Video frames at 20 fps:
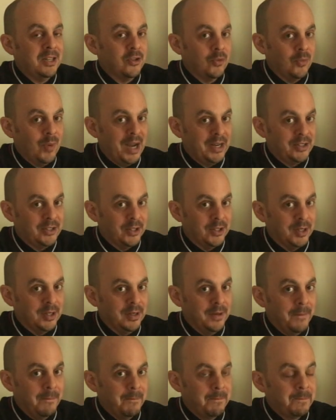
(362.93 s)

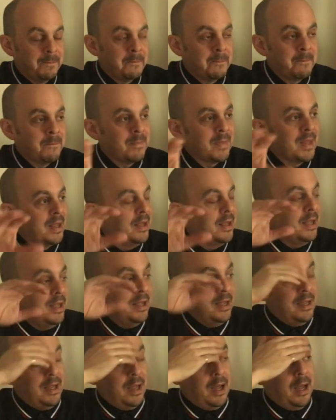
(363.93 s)
Director.
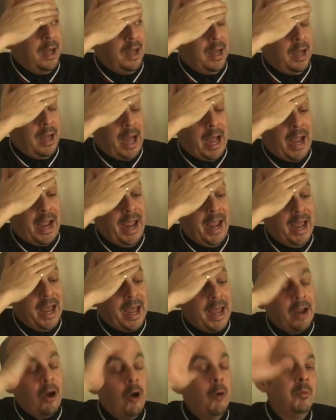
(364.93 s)

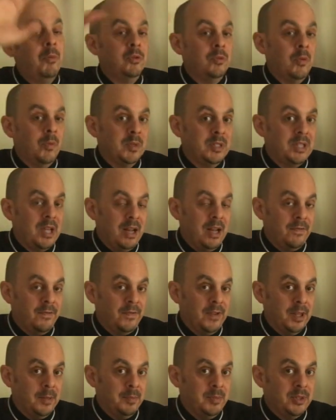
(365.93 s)
I almost went with Todd
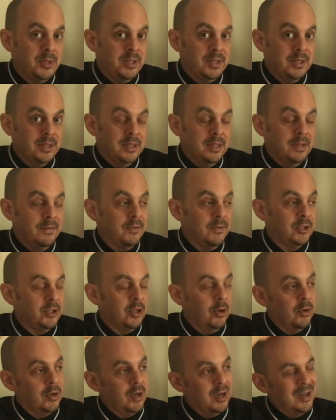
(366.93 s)
Phillips for
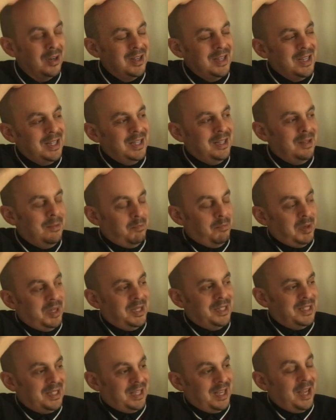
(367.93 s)
Joker,
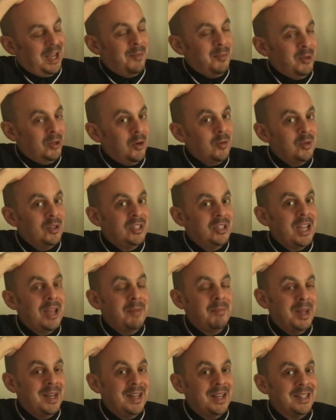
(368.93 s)
but I'm going to go with
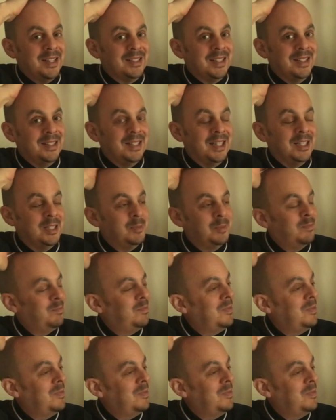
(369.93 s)
Sam Mendes on this